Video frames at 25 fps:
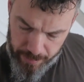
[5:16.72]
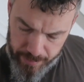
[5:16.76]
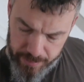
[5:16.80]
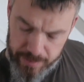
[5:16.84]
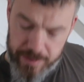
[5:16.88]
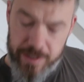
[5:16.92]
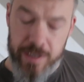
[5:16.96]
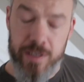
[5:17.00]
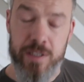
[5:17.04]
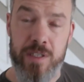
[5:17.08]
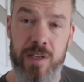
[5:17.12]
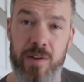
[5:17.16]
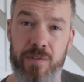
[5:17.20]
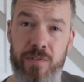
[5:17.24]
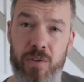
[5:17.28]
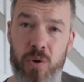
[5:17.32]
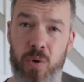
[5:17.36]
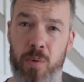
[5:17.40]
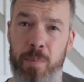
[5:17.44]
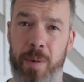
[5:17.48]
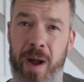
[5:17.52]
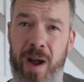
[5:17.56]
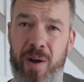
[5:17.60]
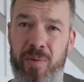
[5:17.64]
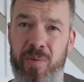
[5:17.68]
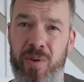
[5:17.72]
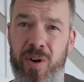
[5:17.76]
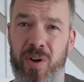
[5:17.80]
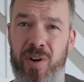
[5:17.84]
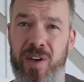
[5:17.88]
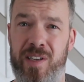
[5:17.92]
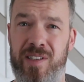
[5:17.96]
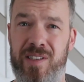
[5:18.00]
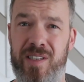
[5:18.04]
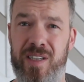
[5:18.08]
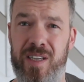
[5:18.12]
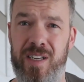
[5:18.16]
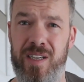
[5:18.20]

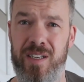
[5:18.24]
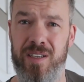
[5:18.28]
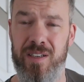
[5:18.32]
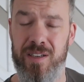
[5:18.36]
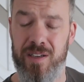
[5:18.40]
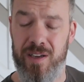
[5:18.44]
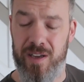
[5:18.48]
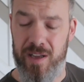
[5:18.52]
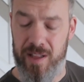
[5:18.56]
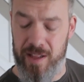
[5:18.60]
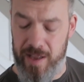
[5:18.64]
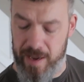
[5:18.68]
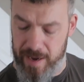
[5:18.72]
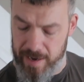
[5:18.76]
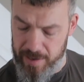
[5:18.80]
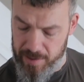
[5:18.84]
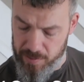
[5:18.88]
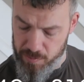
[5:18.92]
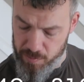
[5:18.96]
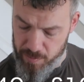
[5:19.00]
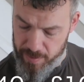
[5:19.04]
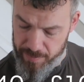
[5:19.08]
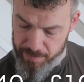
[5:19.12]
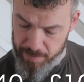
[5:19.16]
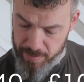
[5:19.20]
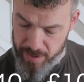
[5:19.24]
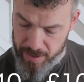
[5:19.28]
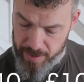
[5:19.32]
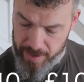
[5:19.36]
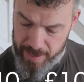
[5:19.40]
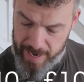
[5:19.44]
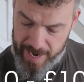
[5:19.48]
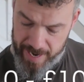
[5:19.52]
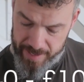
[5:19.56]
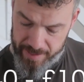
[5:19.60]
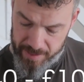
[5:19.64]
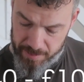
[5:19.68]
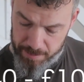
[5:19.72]
£64.90, and then with my
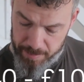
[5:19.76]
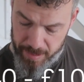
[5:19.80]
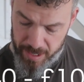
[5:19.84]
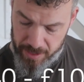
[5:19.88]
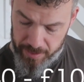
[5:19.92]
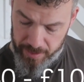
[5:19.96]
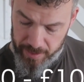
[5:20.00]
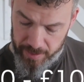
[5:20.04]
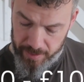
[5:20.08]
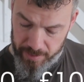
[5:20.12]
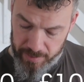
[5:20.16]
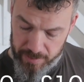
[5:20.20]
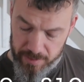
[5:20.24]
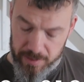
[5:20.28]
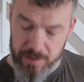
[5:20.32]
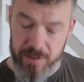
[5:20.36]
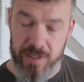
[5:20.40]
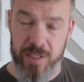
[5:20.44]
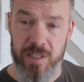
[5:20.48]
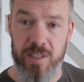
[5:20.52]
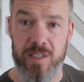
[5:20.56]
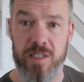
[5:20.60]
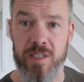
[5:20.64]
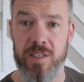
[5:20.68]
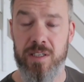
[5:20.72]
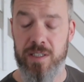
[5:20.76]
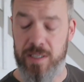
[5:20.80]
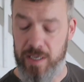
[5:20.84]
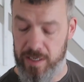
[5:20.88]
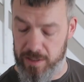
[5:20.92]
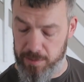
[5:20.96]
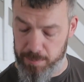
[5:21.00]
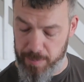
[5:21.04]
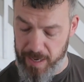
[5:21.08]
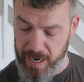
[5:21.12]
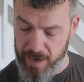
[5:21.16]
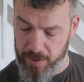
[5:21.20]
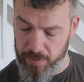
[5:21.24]
added bucket,
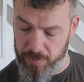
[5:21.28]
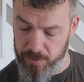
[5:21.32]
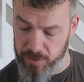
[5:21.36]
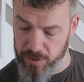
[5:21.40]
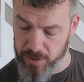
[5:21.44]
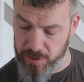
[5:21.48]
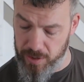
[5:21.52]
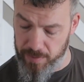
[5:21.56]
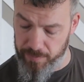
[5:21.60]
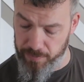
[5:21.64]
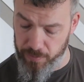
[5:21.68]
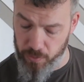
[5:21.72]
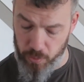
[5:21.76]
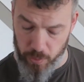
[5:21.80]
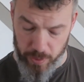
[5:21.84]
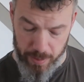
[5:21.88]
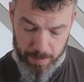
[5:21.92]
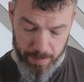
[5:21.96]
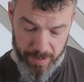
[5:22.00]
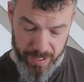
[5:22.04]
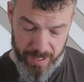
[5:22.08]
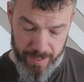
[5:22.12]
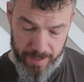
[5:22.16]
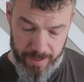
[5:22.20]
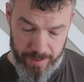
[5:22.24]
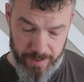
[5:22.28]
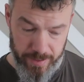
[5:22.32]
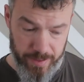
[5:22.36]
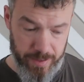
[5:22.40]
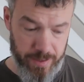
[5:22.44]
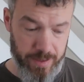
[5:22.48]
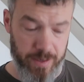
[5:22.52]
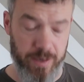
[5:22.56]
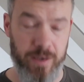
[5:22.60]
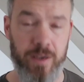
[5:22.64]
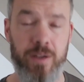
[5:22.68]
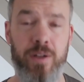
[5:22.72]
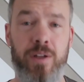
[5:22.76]
£66.40p
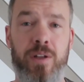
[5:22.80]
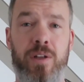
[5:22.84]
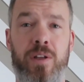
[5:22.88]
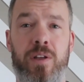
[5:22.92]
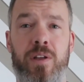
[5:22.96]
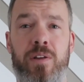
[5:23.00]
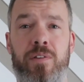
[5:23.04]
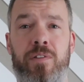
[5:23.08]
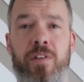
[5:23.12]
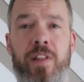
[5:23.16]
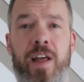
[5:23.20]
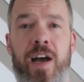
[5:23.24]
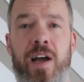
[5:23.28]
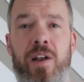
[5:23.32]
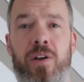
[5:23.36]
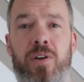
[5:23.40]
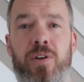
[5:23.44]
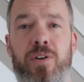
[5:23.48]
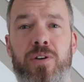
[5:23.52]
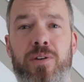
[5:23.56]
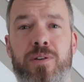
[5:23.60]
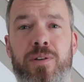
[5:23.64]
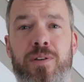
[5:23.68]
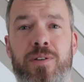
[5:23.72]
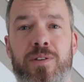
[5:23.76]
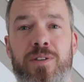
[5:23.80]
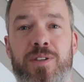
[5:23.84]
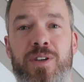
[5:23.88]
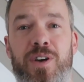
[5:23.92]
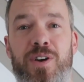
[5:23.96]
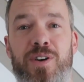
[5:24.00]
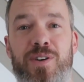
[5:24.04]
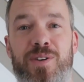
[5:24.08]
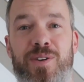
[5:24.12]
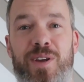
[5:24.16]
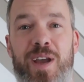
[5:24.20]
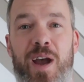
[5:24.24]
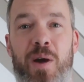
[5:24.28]
for that lot.
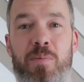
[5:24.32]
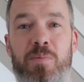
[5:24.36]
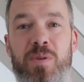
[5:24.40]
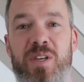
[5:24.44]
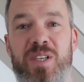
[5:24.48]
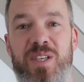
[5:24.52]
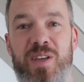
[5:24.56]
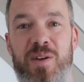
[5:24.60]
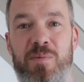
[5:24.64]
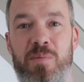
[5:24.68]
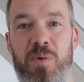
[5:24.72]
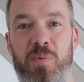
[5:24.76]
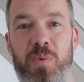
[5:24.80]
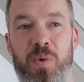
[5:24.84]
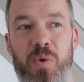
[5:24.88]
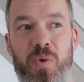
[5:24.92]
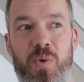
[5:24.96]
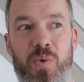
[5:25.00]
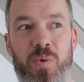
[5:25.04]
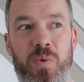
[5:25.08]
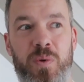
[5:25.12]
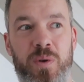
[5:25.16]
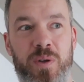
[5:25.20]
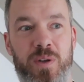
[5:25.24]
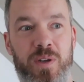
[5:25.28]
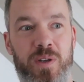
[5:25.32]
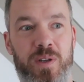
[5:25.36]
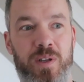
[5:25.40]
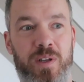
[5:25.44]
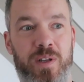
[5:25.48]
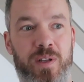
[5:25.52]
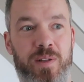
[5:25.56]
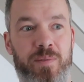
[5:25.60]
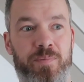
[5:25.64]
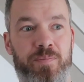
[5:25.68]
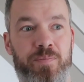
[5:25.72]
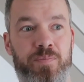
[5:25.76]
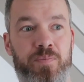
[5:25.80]
So can we skim a wall?
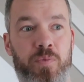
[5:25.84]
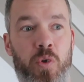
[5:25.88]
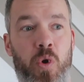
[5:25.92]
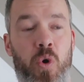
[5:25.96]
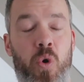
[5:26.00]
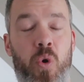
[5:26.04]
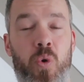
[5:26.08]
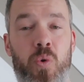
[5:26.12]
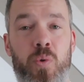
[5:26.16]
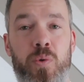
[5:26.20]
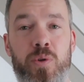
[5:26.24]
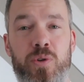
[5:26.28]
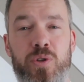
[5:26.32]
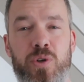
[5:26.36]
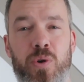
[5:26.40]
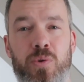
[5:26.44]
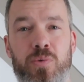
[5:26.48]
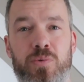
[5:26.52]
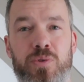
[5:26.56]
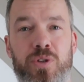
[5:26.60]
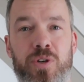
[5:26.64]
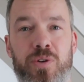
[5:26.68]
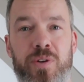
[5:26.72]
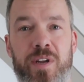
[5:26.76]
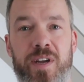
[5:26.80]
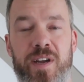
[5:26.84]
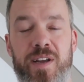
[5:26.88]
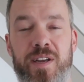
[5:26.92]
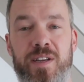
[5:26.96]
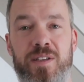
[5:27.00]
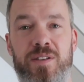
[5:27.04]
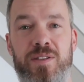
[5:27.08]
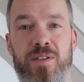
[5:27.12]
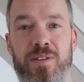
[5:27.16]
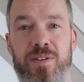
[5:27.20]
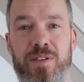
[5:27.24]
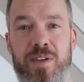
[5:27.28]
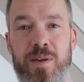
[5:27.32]
All the tools you
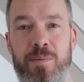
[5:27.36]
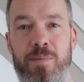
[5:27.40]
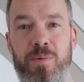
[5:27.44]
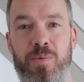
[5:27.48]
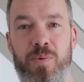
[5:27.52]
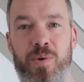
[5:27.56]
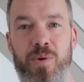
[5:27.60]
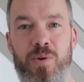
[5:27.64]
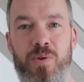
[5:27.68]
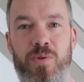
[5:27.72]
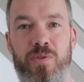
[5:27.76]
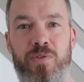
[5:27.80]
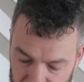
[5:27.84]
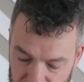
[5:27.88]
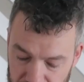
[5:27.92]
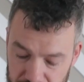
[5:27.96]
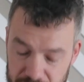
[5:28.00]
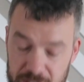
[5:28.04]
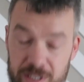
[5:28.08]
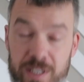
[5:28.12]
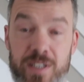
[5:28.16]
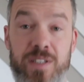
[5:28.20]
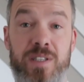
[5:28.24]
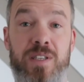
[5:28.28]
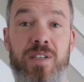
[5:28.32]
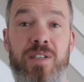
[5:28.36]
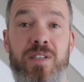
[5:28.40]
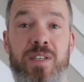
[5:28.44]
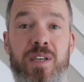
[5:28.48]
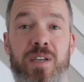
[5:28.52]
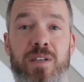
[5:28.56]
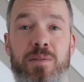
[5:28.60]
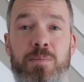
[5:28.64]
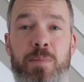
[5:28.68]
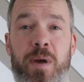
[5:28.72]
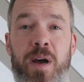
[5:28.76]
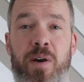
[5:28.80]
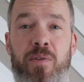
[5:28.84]
need to skim a wall,
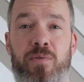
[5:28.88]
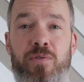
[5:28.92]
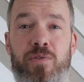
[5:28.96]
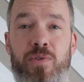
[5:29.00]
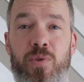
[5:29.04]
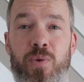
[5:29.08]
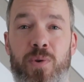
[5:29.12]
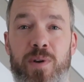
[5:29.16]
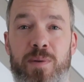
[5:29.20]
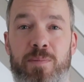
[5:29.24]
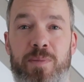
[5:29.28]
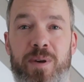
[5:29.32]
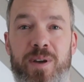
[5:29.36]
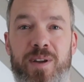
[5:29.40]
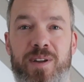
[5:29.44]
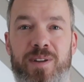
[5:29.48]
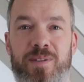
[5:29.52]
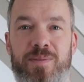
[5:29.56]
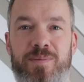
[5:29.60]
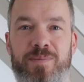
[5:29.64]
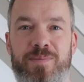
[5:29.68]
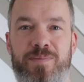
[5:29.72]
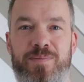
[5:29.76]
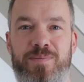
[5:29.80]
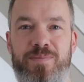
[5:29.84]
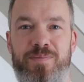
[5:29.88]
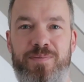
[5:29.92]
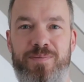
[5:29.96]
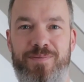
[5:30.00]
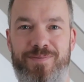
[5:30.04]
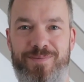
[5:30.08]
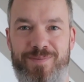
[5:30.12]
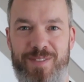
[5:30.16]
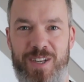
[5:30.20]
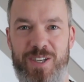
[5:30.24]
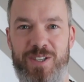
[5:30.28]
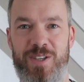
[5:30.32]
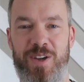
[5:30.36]
£66.40p.
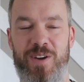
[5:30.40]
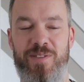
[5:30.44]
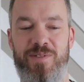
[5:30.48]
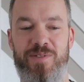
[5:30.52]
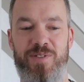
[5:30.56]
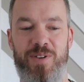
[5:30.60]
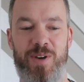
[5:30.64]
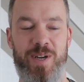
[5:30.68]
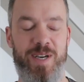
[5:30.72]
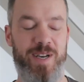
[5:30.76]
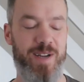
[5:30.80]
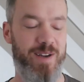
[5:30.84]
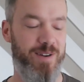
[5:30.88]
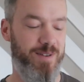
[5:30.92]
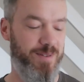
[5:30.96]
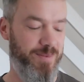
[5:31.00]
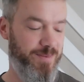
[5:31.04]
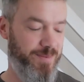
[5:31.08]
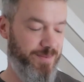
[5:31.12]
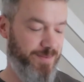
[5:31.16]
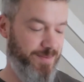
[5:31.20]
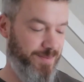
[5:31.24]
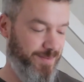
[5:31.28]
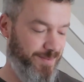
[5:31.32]
Let's go and find out.